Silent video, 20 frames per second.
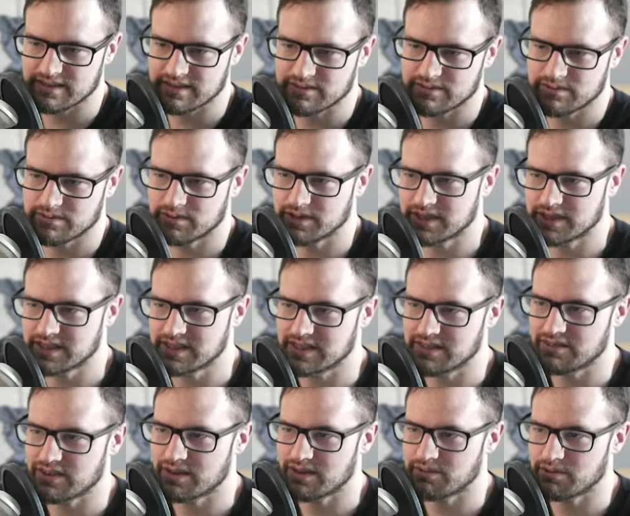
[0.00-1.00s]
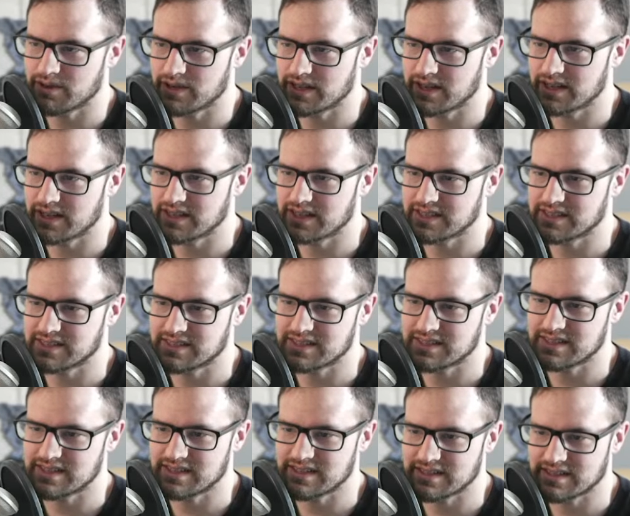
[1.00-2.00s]
well, let's leave it at 1 and let's
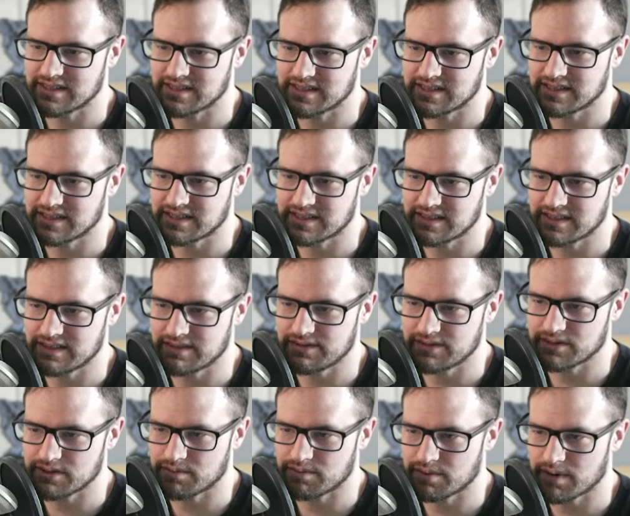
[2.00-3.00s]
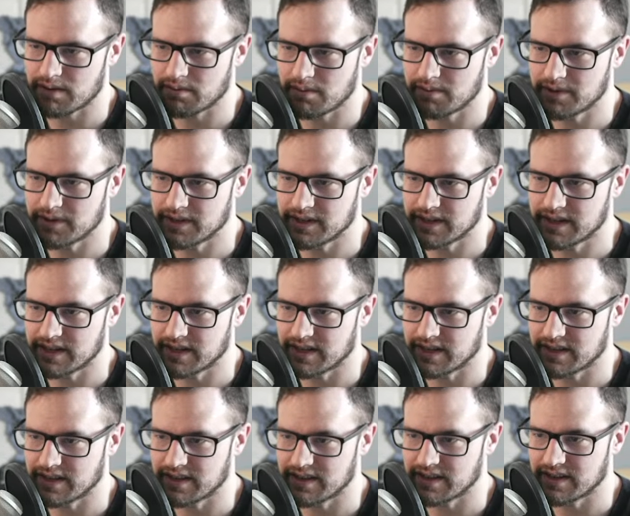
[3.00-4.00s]
see if there's a probability
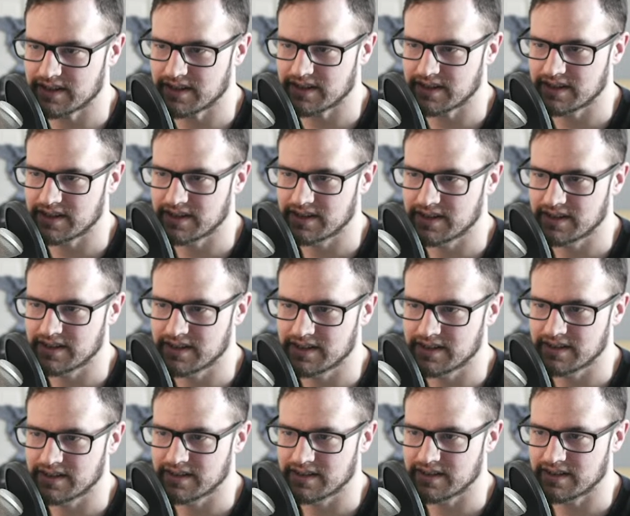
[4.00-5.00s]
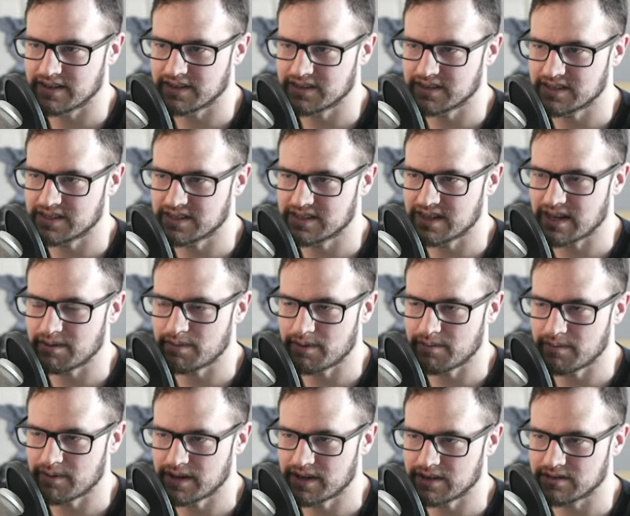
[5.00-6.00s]
on the sub
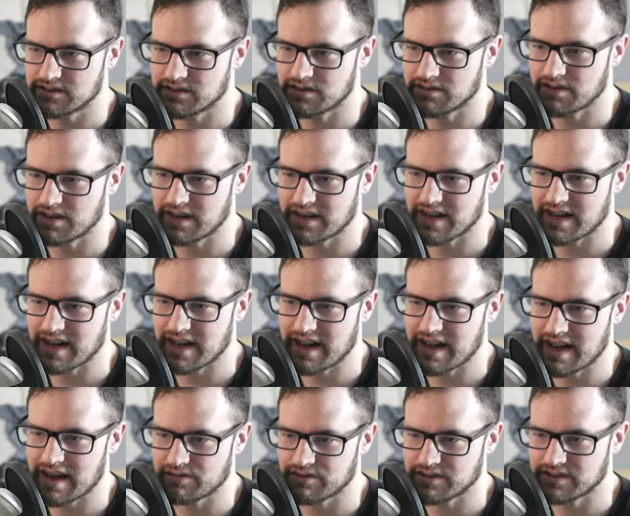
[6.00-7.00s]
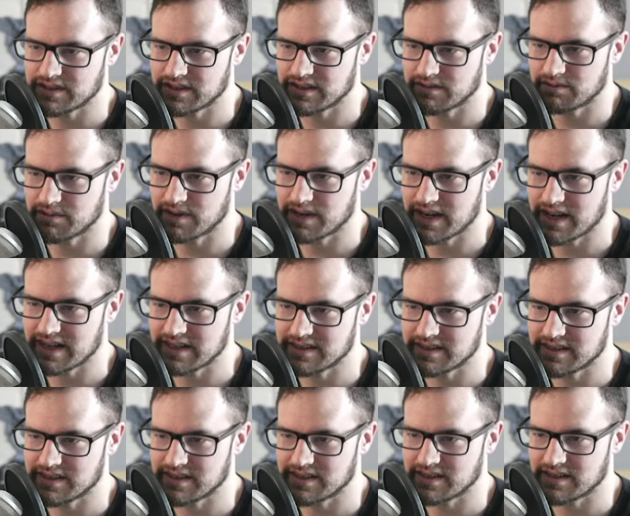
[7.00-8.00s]
emitter. So not every single one has,
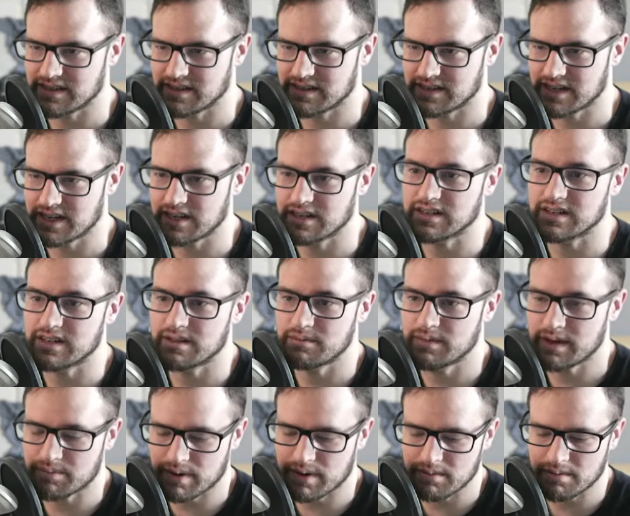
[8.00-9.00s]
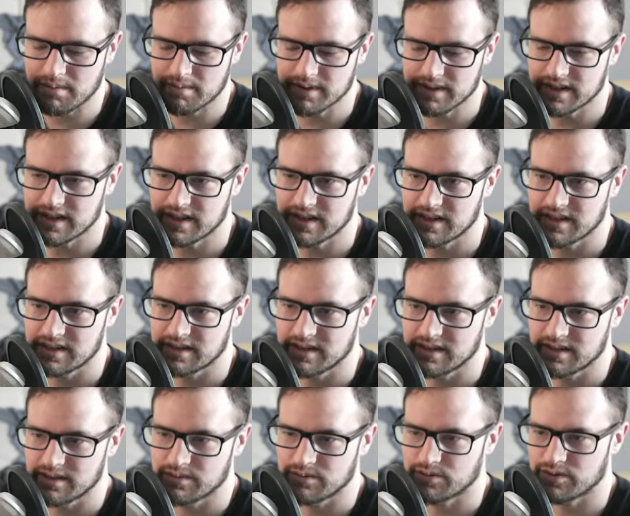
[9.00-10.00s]
here, emit probability
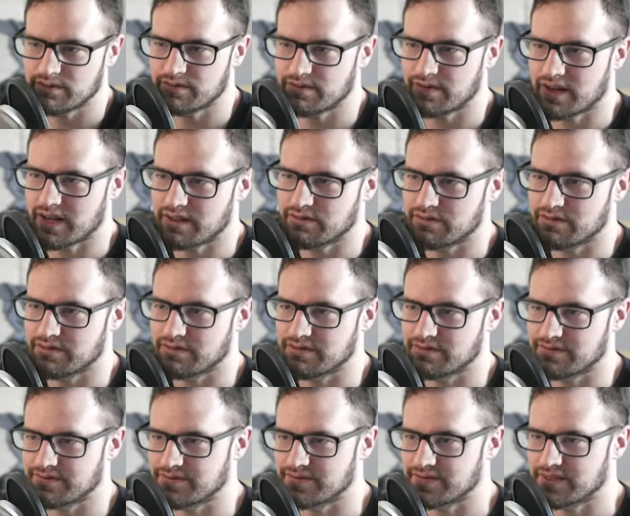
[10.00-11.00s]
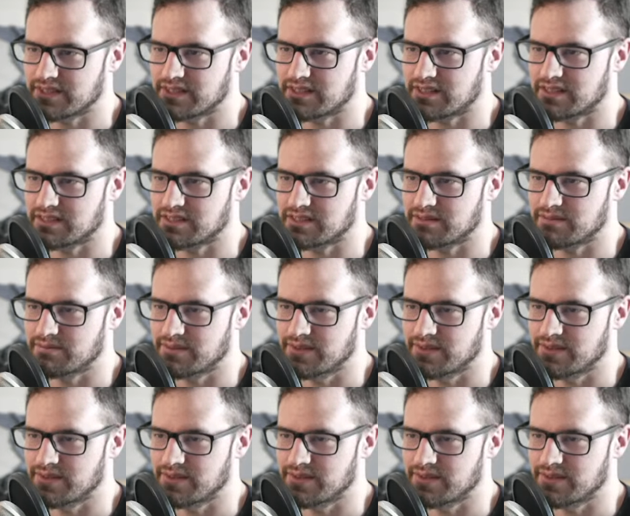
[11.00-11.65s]
0.5. That's awesome.